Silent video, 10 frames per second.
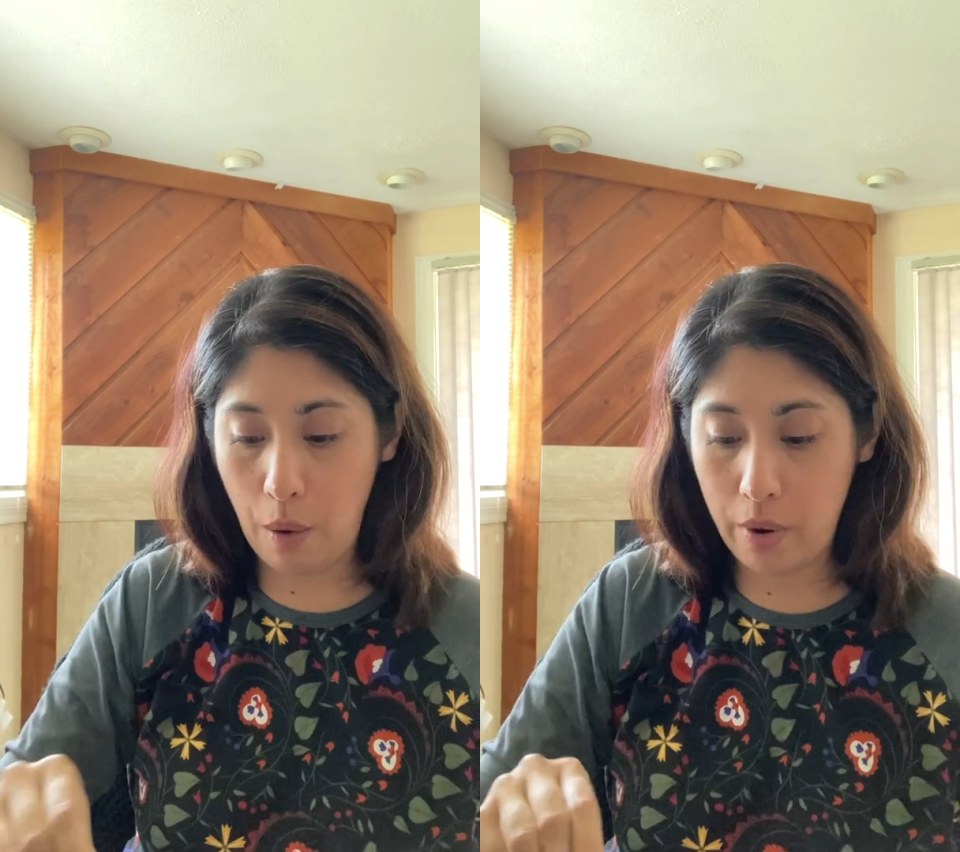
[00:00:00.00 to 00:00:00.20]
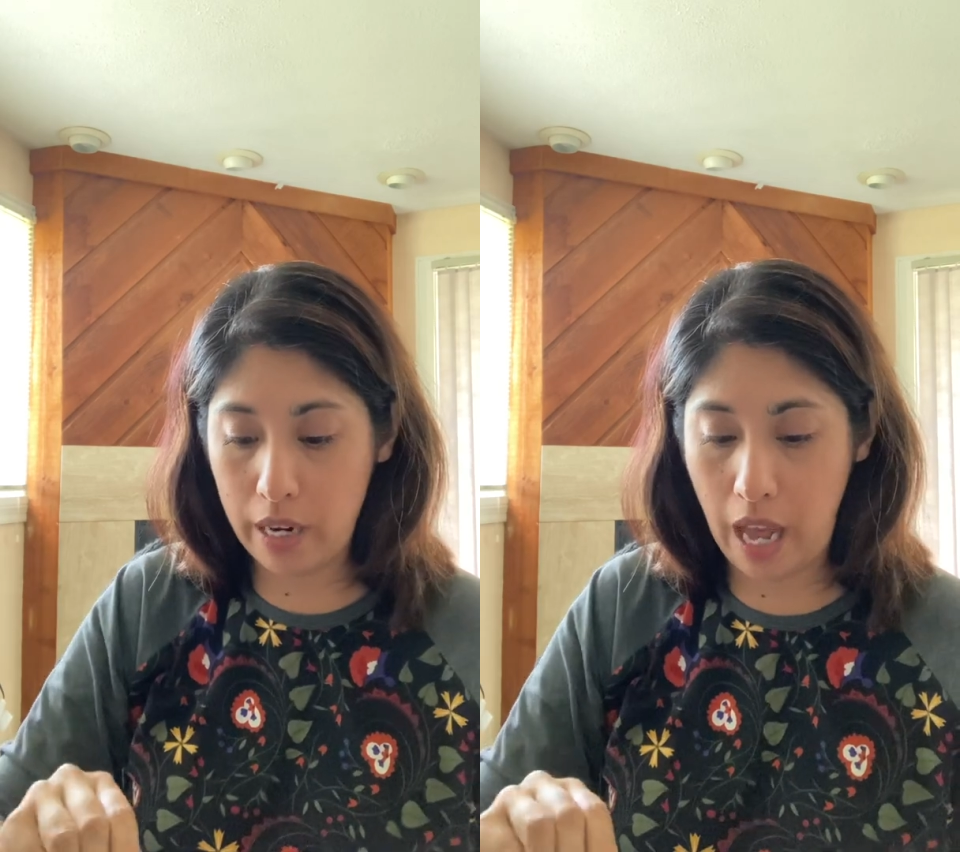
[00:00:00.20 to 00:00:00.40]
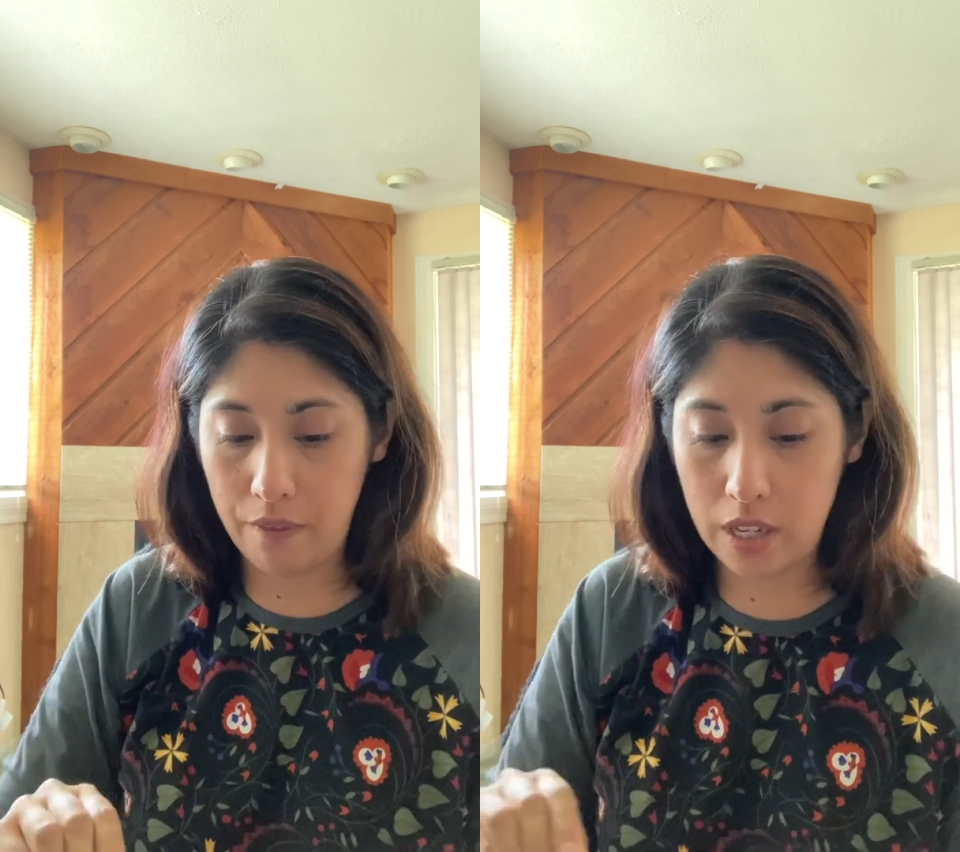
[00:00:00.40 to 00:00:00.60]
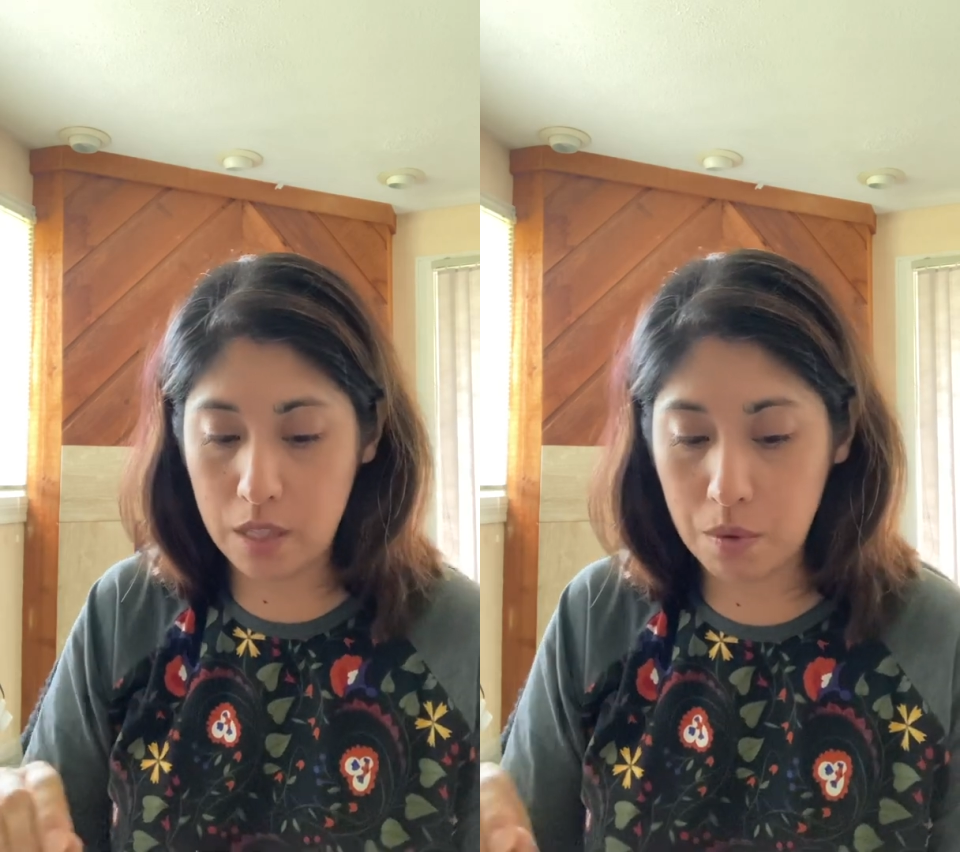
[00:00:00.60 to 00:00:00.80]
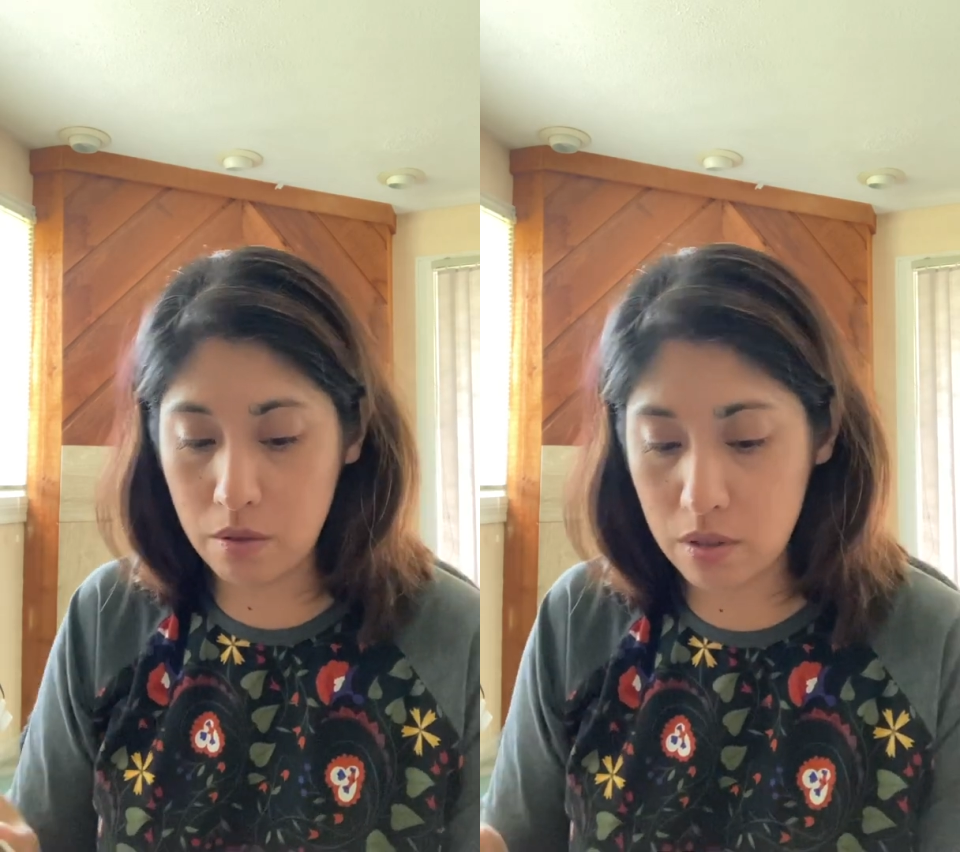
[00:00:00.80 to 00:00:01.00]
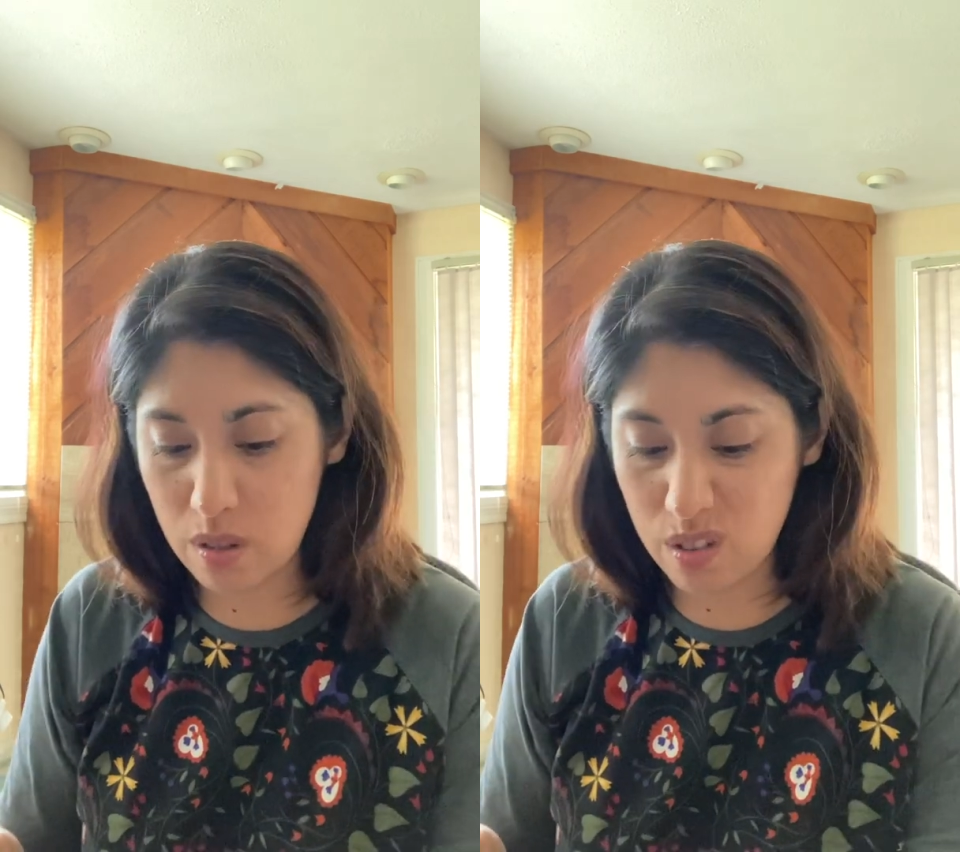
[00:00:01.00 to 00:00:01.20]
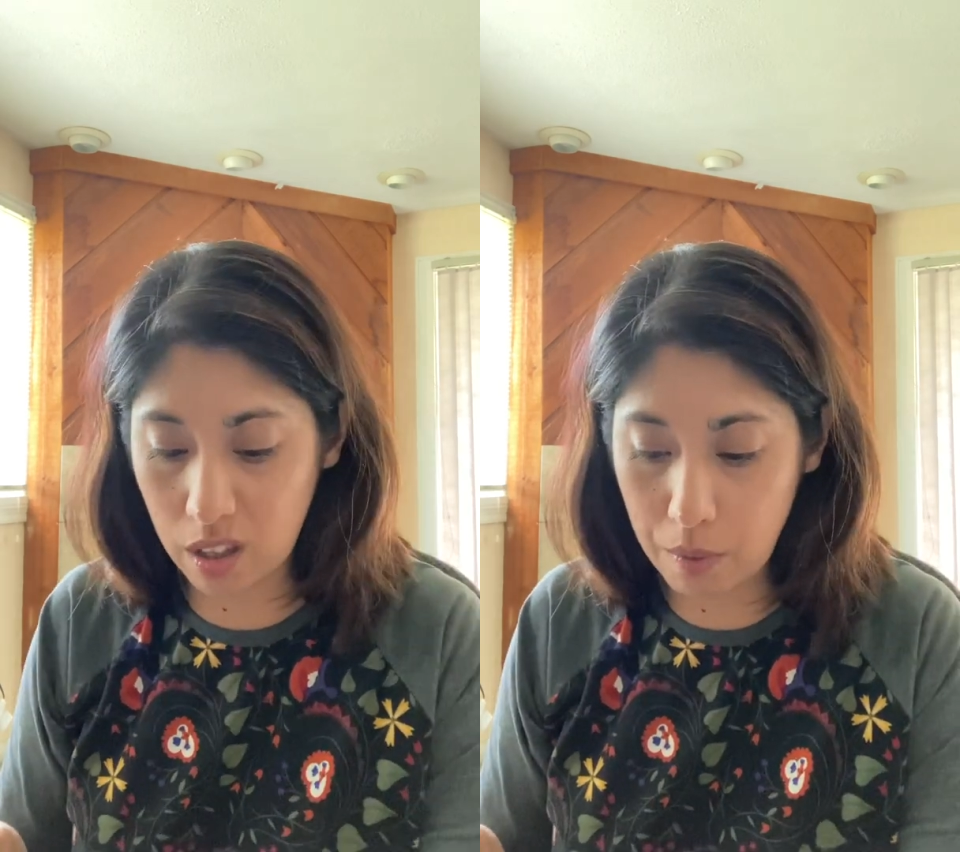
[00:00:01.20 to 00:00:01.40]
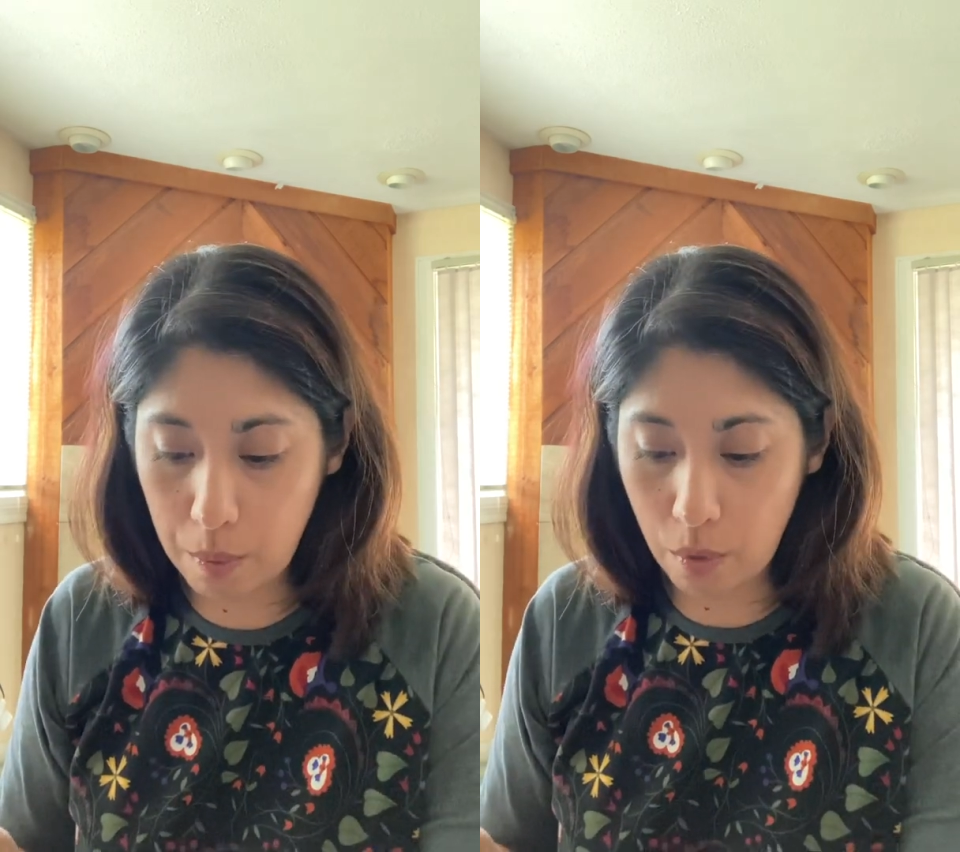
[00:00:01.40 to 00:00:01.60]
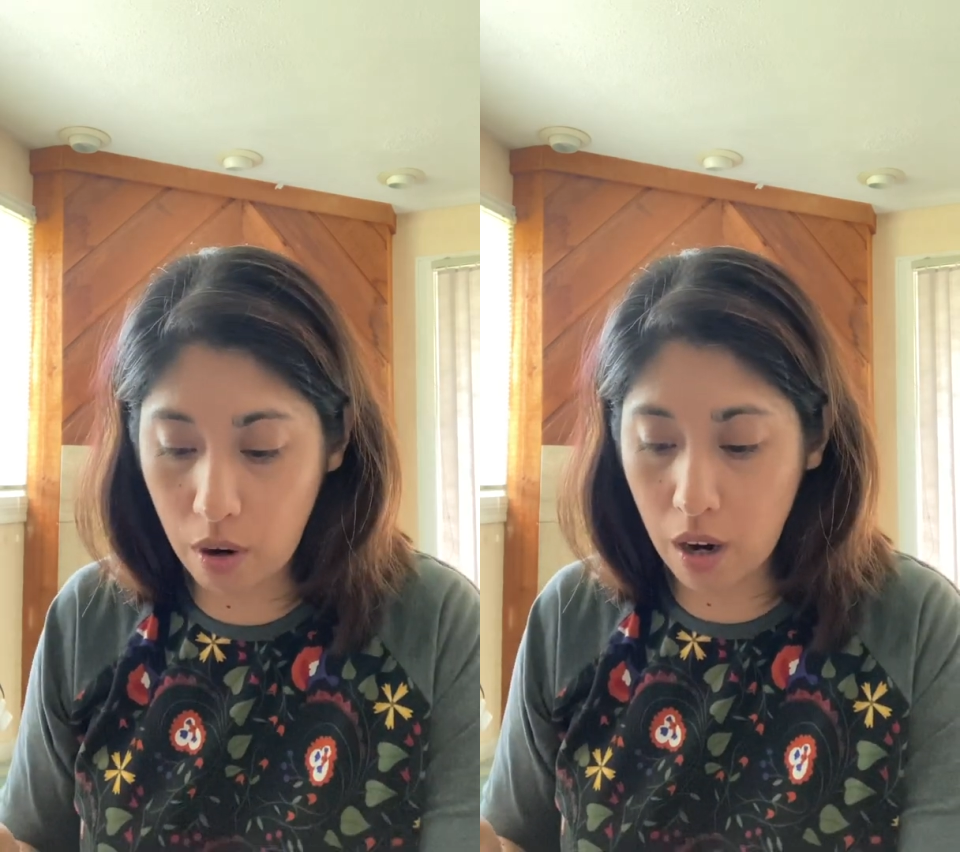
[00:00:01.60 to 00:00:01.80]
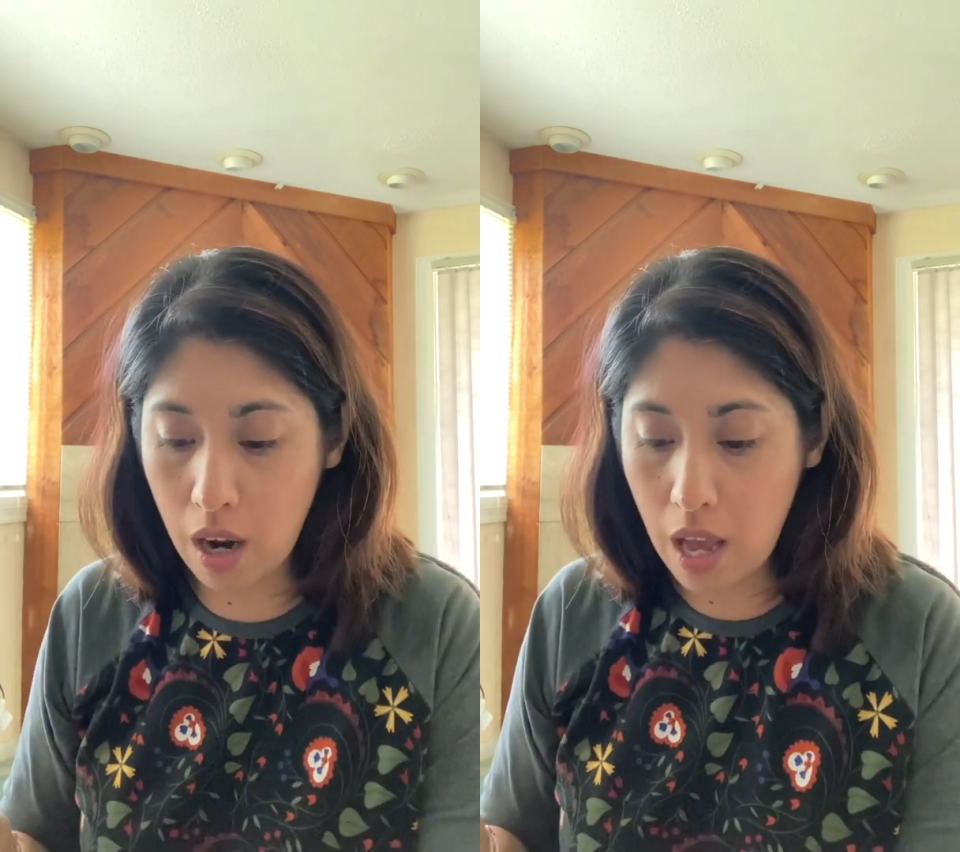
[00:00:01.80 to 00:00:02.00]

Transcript: 1.5 teaspoons, so it's a little bit more.